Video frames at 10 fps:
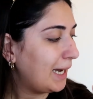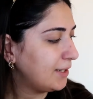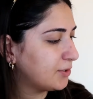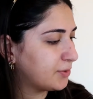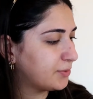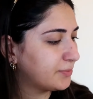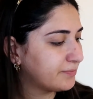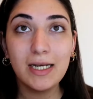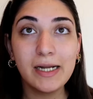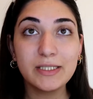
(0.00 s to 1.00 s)
I don't know.
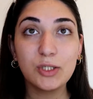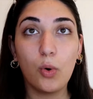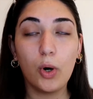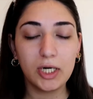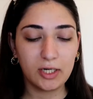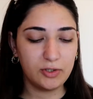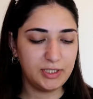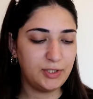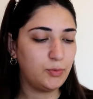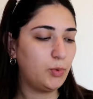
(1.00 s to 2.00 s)
Let's go on and
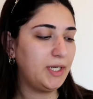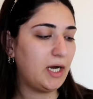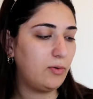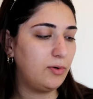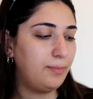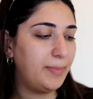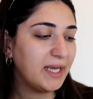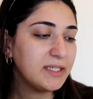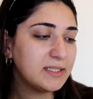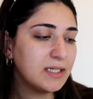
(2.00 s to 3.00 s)
continue with our
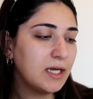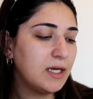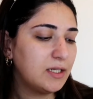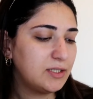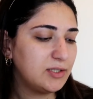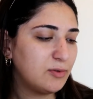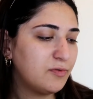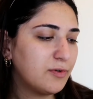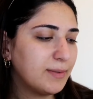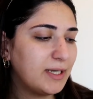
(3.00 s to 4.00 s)
base. So
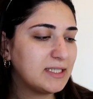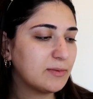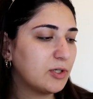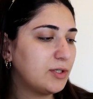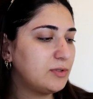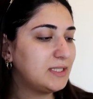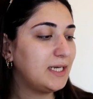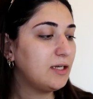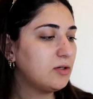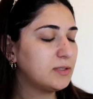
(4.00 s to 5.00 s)
for the base I'm going to use
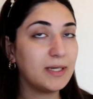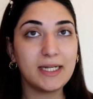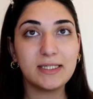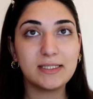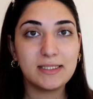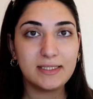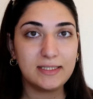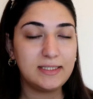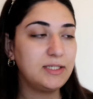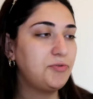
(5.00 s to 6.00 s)
the IT Cosmetics
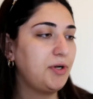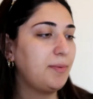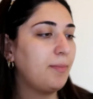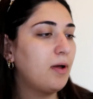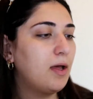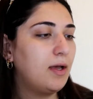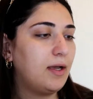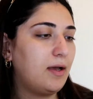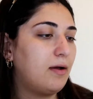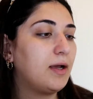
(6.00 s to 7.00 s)
CC Cream.
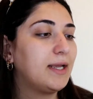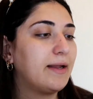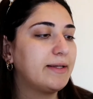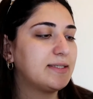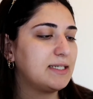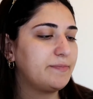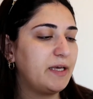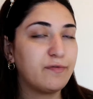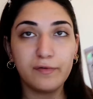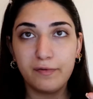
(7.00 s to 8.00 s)
It has
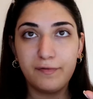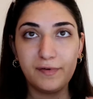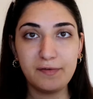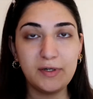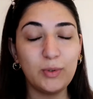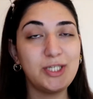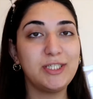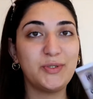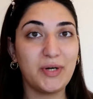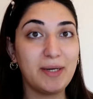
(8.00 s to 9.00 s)
SPF of 50, which
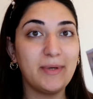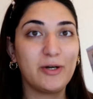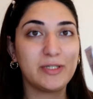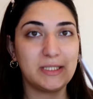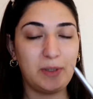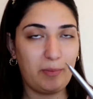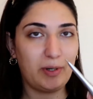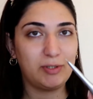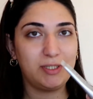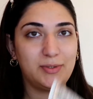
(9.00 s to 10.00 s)
is great because I'm
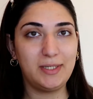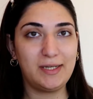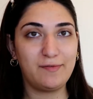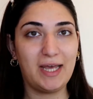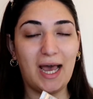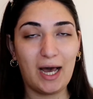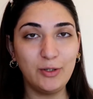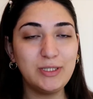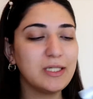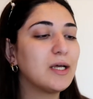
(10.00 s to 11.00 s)
about to leave the
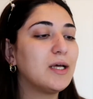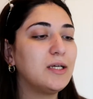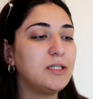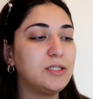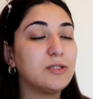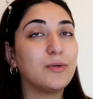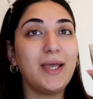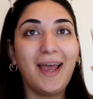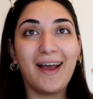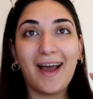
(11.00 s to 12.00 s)
house. So
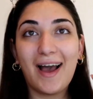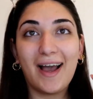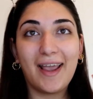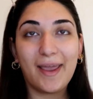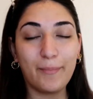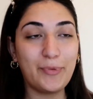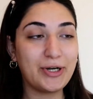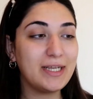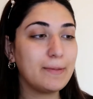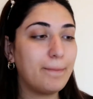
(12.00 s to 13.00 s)
yeah, I
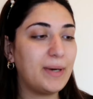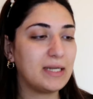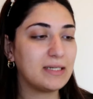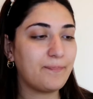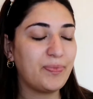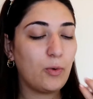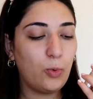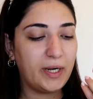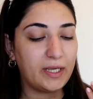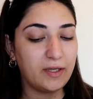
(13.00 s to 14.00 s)
bought it, but
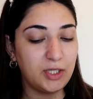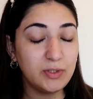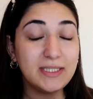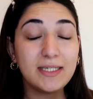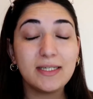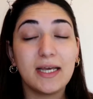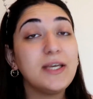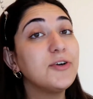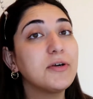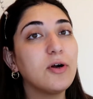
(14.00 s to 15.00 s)
when I used it a
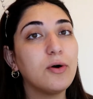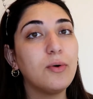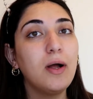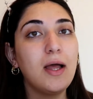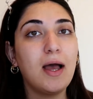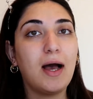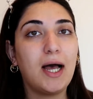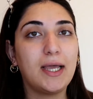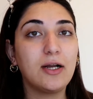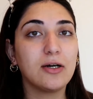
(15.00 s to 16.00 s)
year ago
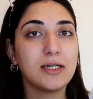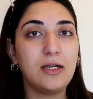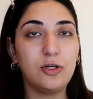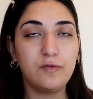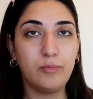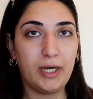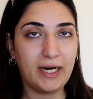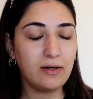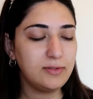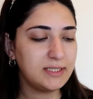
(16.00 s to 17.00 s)
I got a lot of
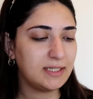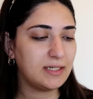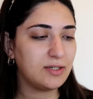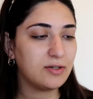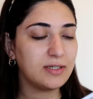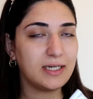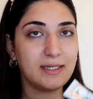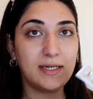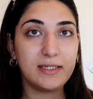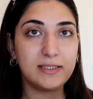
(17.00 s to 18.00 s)
breakouts and I thought
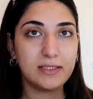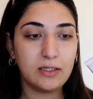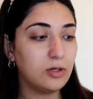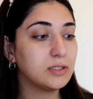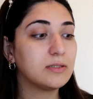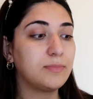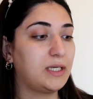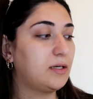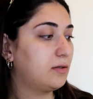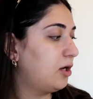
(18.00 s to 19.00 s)
that this caused
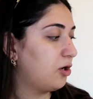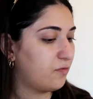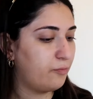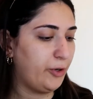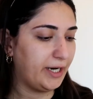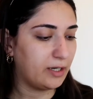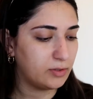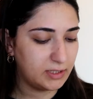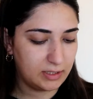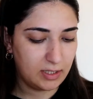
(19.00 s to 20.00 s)
me a lot of breakouts.